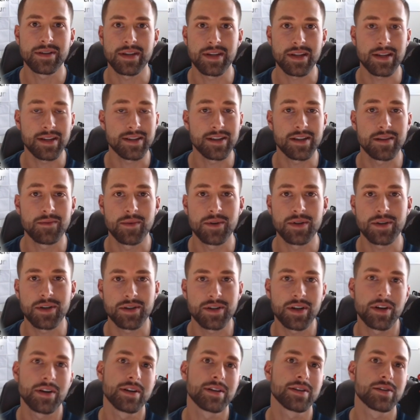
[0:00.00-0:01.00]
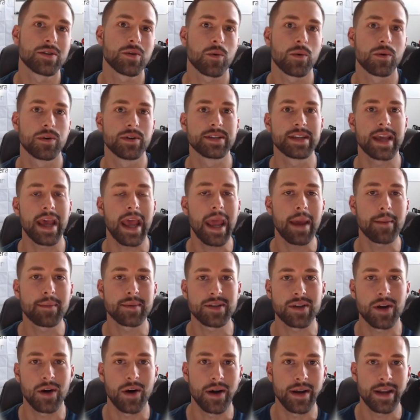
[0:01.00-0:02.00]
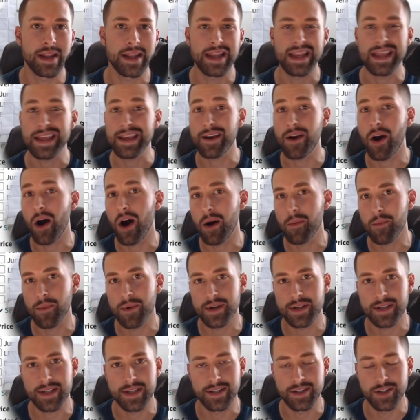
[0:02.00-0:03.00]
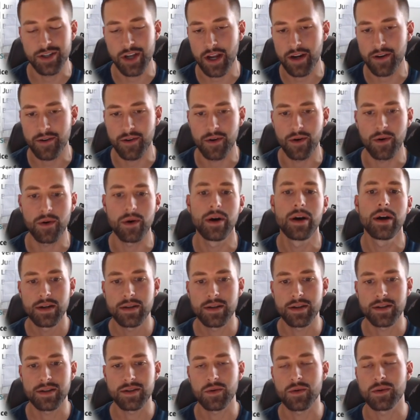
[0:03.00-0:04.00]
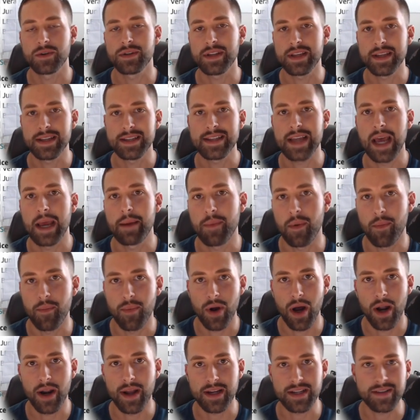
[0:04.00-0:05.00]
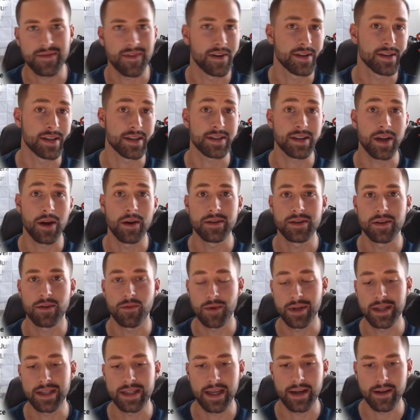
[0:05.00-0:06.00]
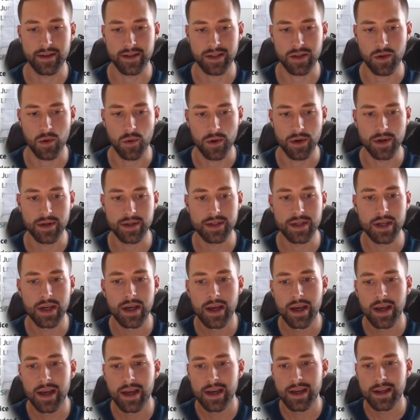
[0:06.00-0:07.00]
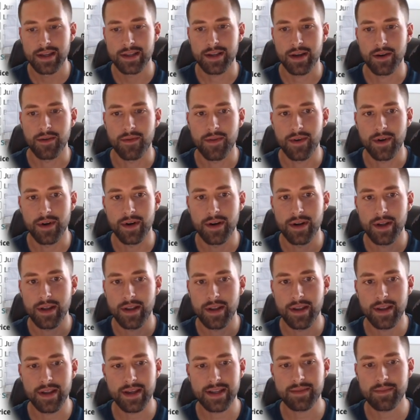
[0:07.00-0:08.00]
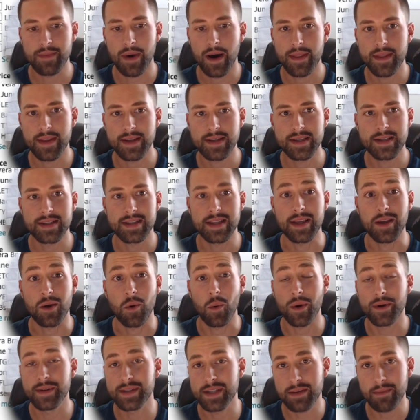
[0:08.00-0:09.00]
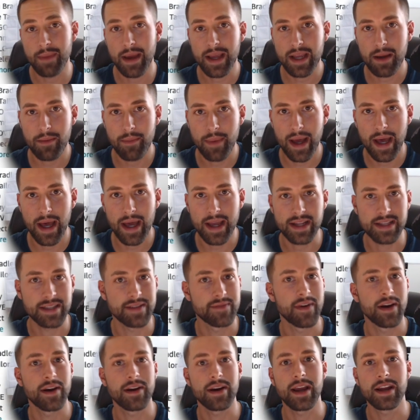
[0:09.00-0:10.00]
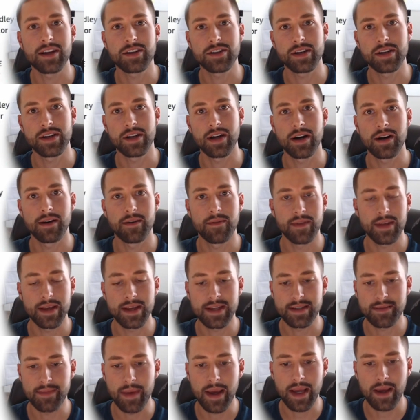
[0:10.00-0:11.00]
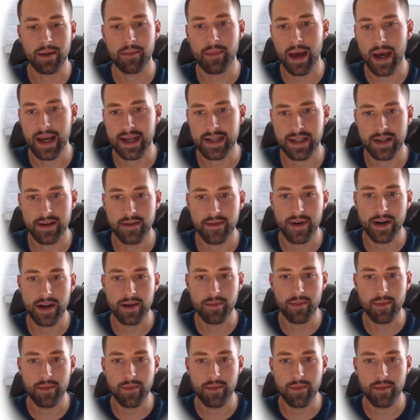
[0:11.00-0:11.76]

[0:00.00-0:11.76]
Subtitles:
and consumers are turning towards Amazon and e-commerce in general to source these type of products versus going to retail stores. So for this month, this is the quilted makeup bag. It's a variation of these makeup bags that are very